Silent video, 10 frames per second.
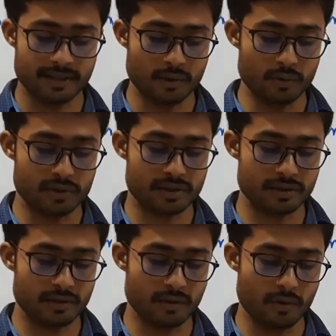the roots
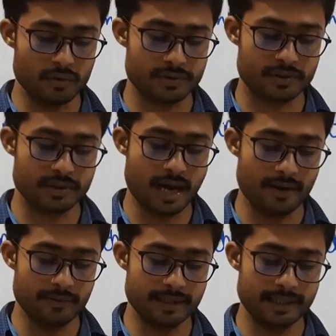goes
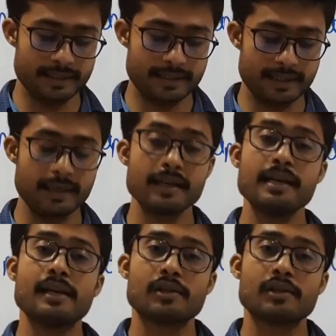down in the